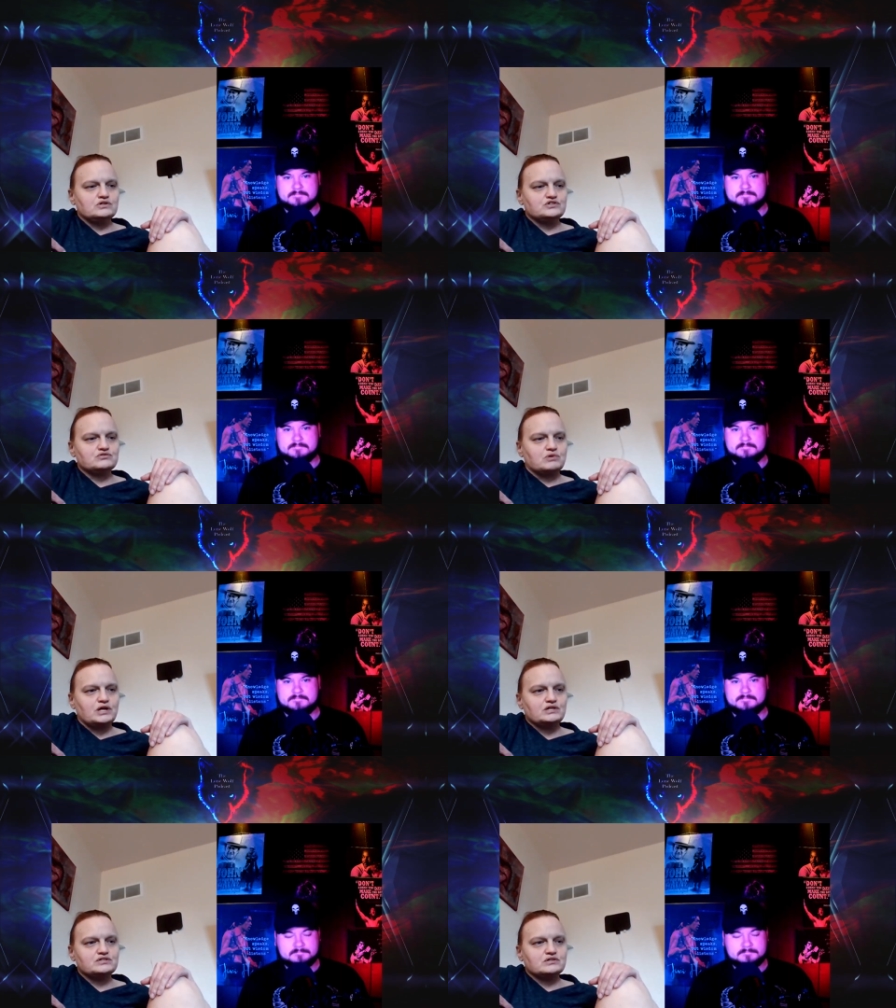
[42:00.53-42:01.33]
was
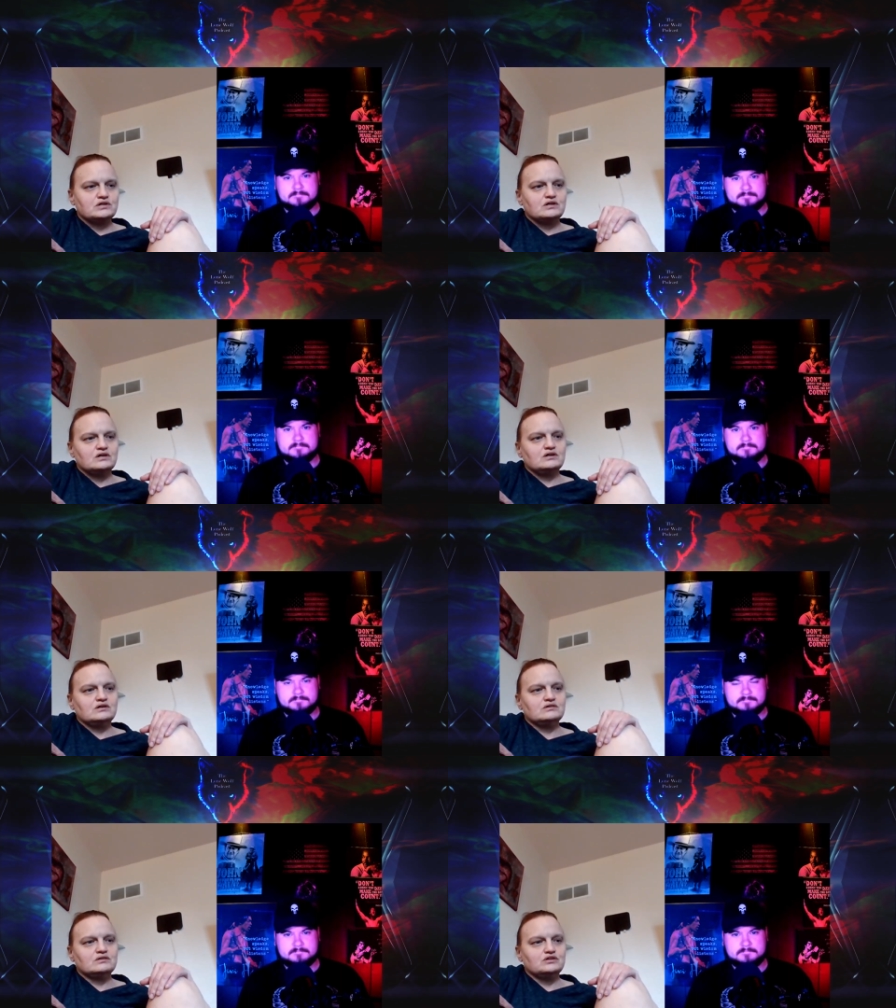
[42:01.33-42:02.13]
raised
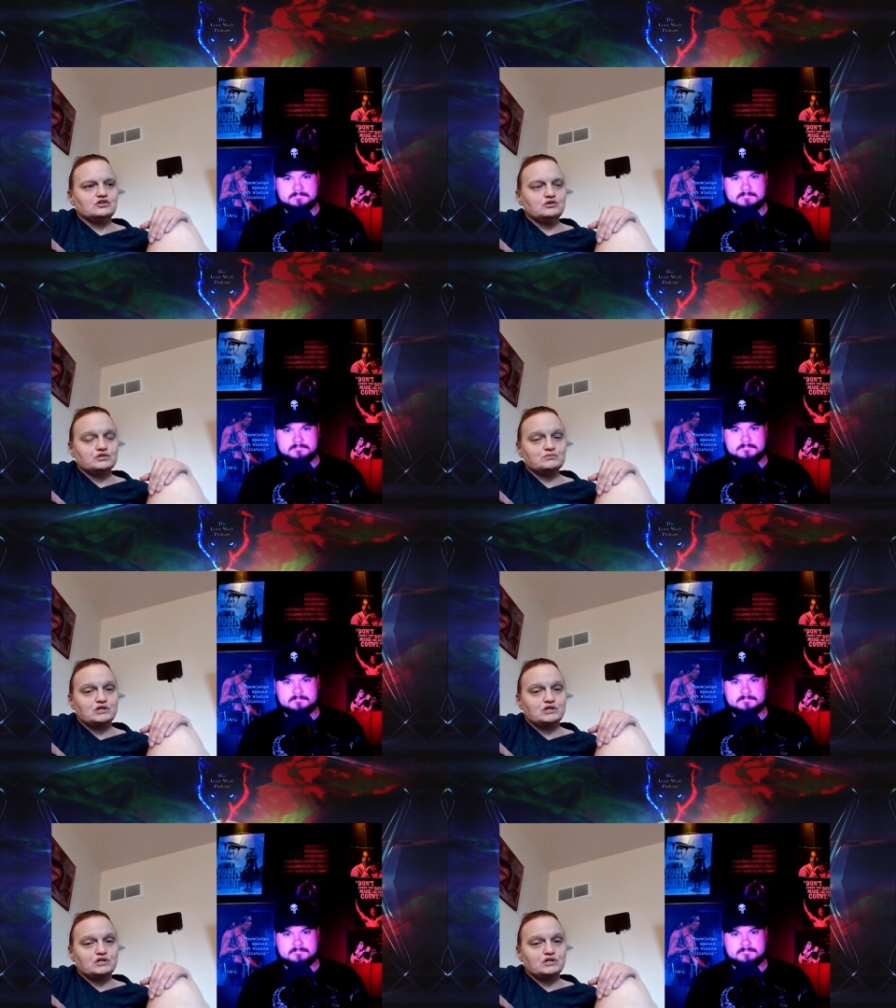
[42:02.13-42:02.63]
that you